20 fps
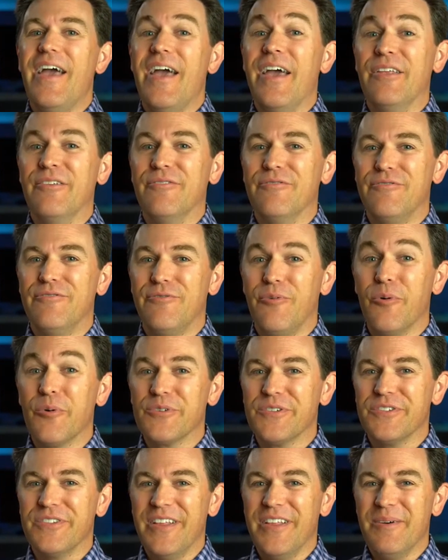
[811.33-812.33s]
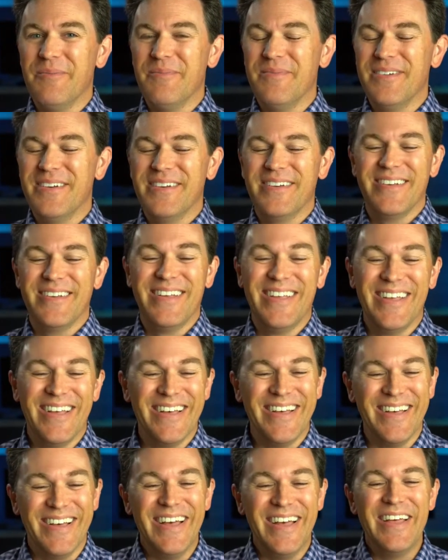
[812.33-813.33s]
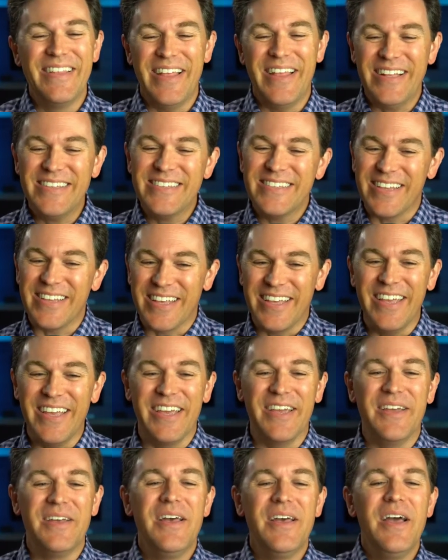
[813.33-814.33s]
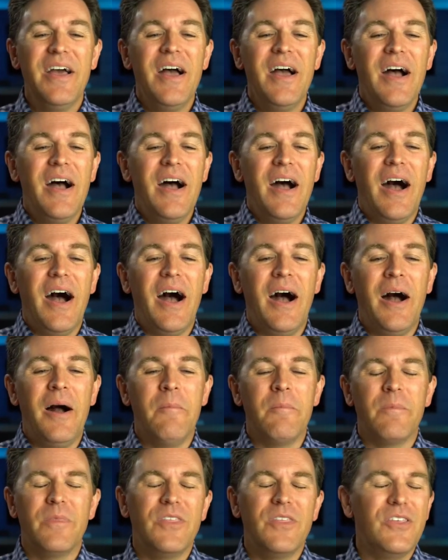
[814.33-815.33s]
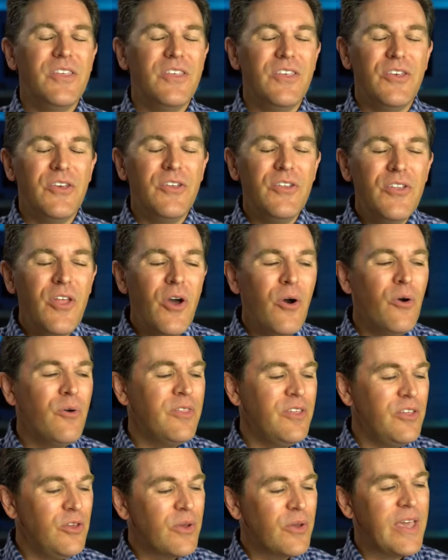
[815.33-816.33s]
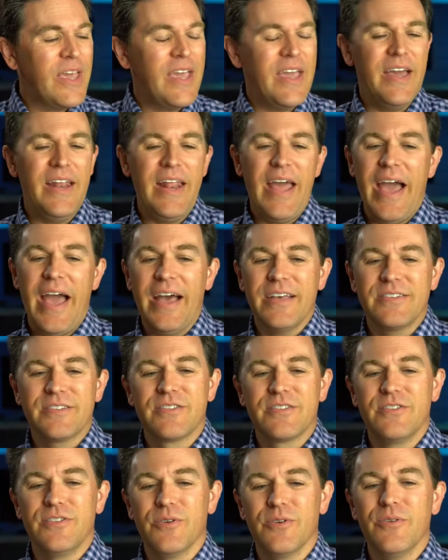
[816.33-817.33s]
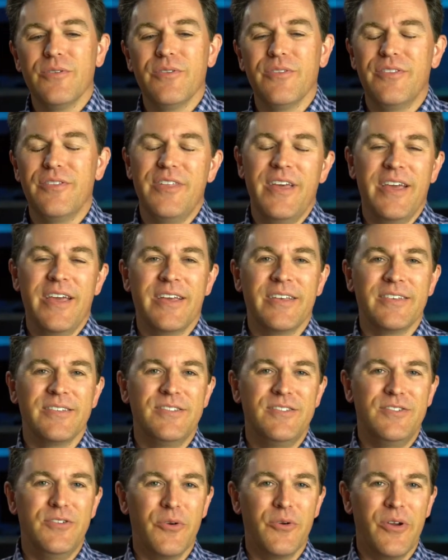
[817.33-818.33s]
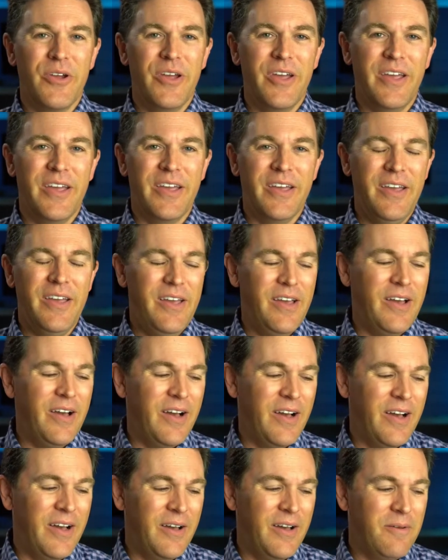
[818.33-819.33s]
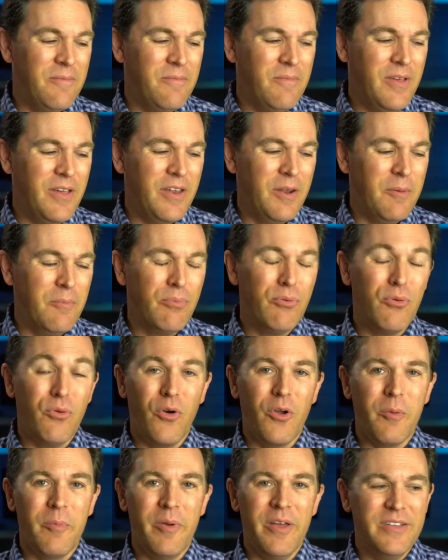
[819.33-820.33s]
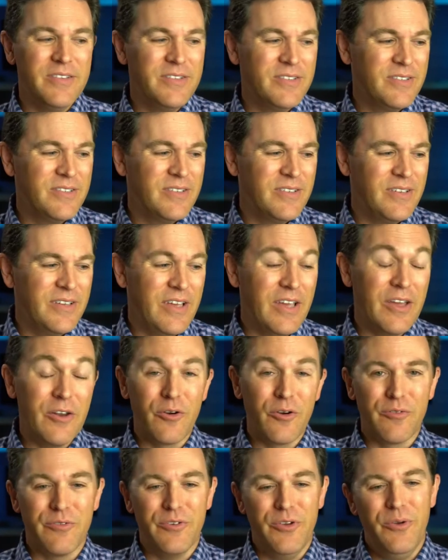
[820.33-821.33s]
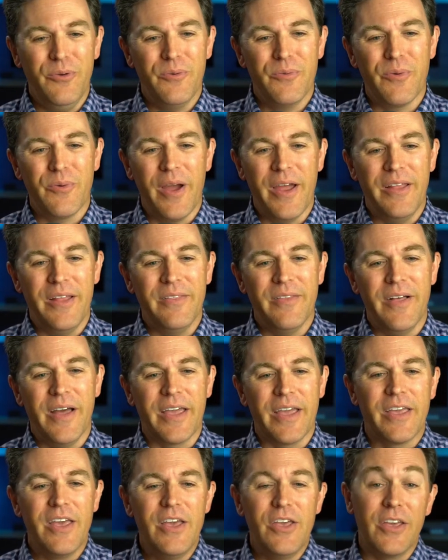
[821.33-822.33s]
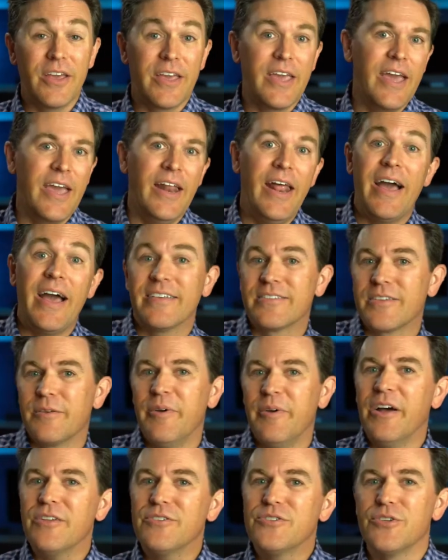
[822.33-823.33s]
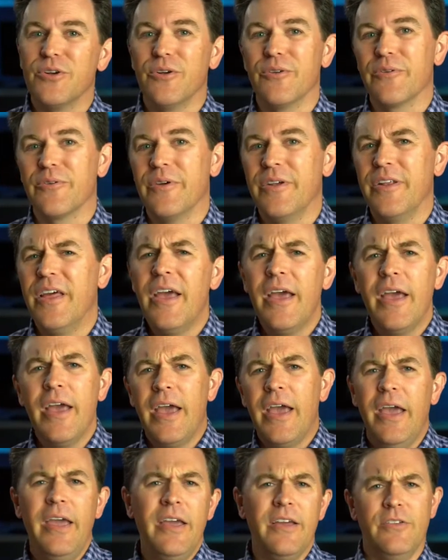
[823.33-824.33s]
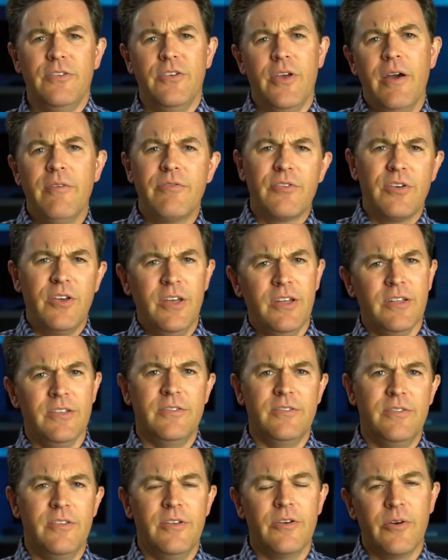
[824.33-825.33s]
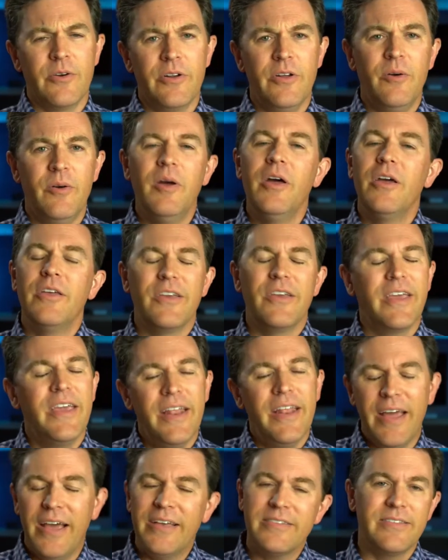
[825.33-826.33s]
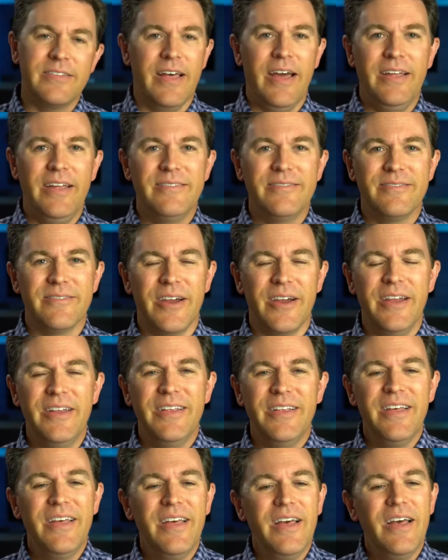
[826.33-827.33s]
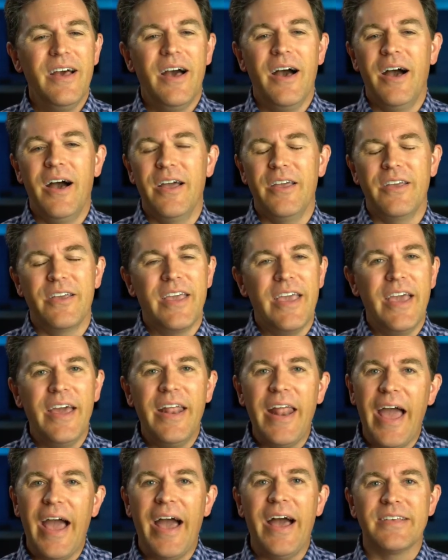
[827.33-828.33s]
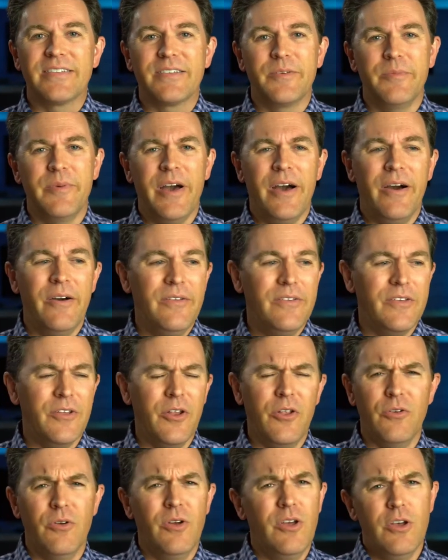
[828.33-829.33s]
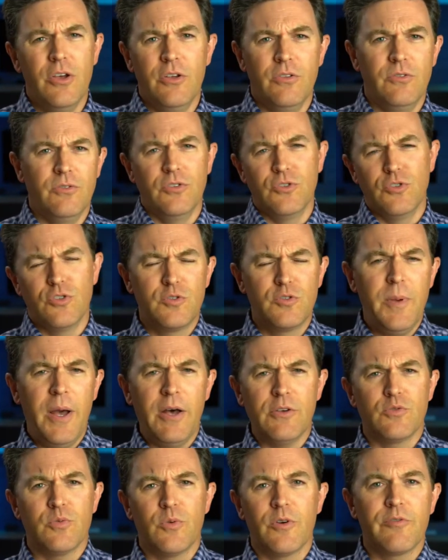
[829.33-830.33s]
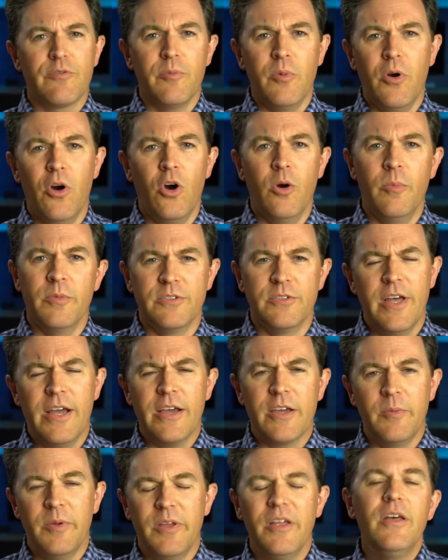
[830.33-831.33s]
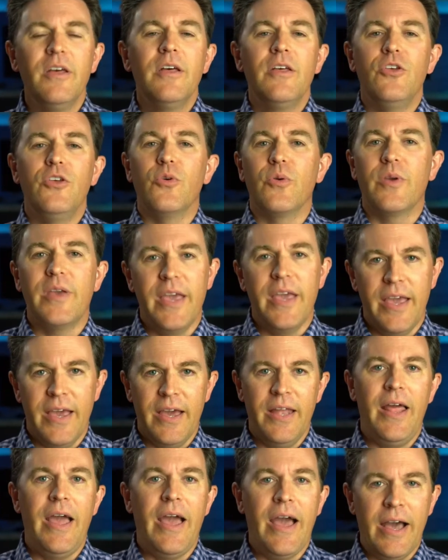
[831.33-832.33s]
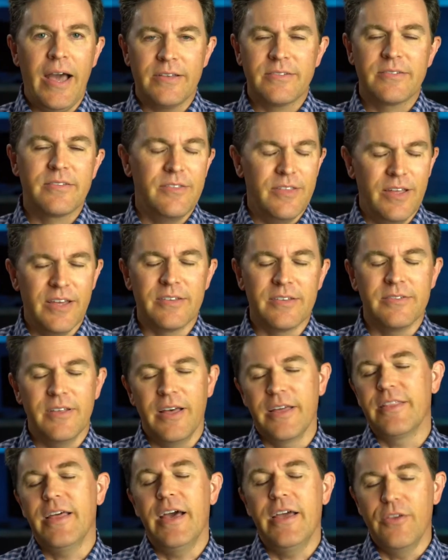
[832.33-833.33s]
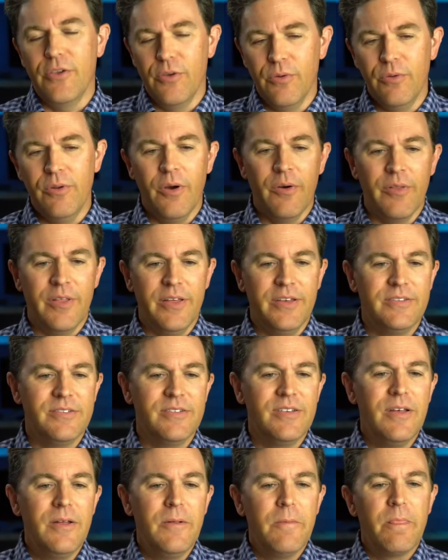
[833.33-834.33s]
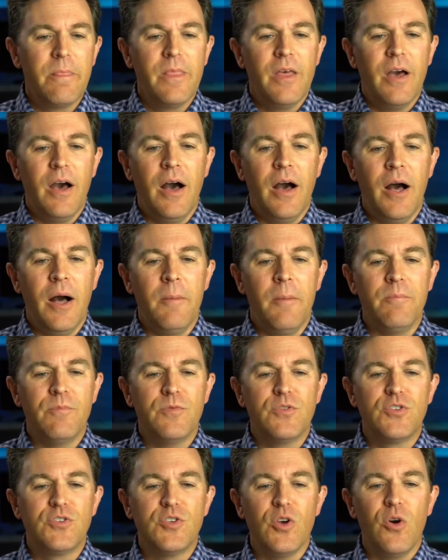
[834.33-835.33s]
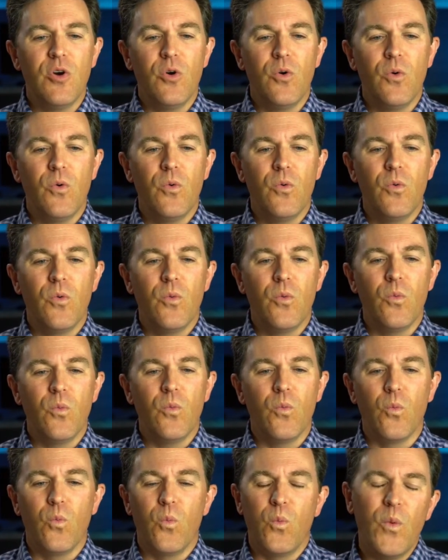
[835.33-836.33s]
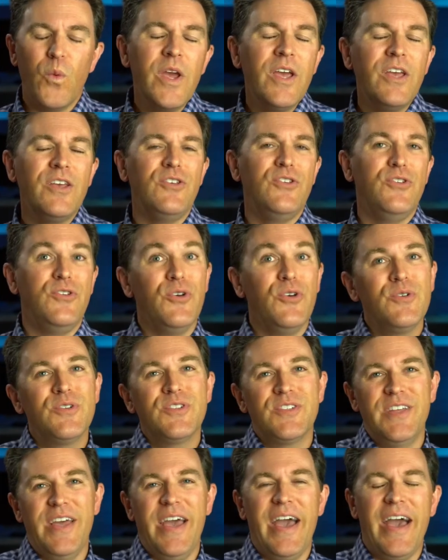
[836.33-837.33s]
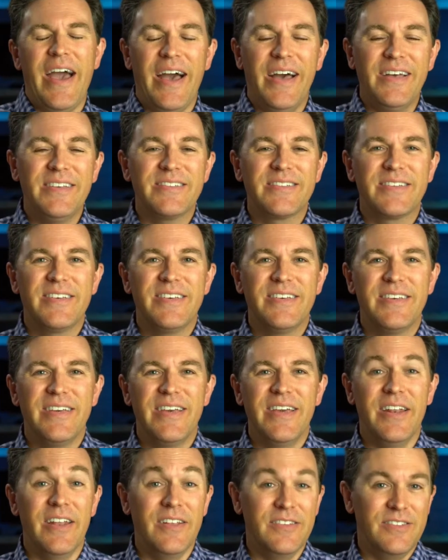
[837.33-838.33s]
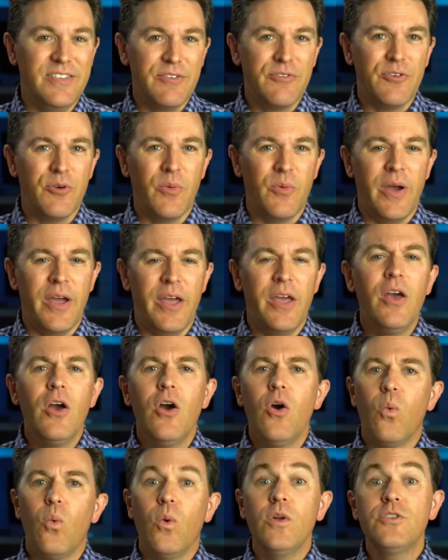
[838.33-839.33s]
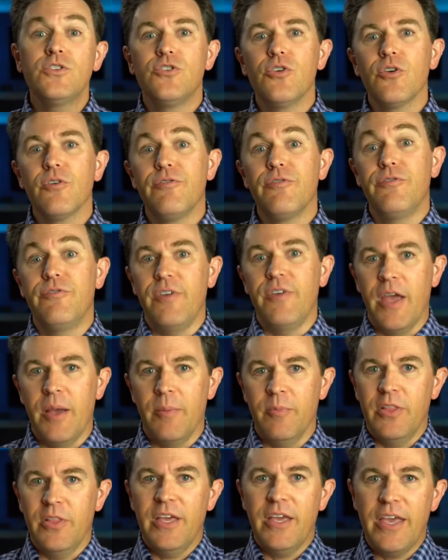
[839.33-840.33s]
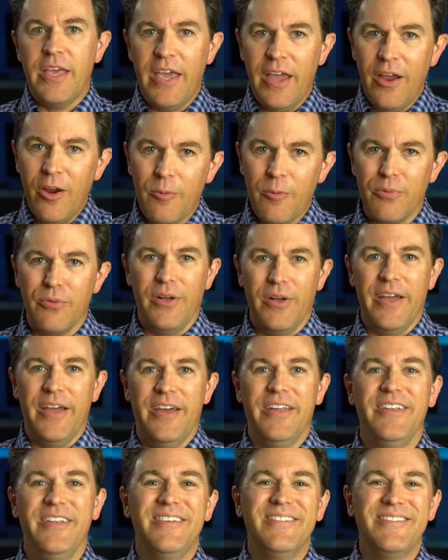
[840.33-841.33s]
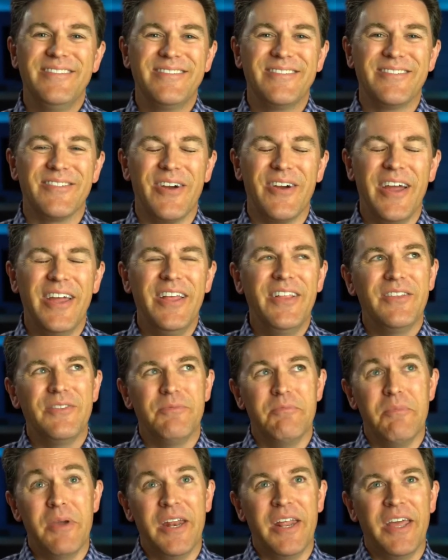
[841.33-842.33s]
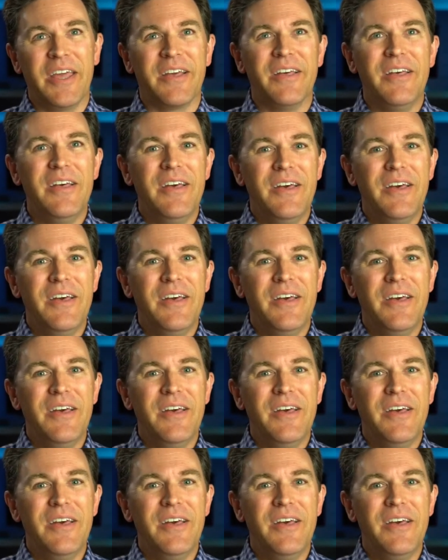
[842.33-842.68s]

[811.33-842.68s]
enforce them. That's the key. You know that you can't ask certain things during an employment interview, right? Like you can't ask about children. Hey, do you have kids that are at home? You can't ask that, right? You can't ask about, does your spouse work from home? Is that going to be? You can't ask things like that. You know this. So we used to ask in a different way, what's your family care plan, right? Meaning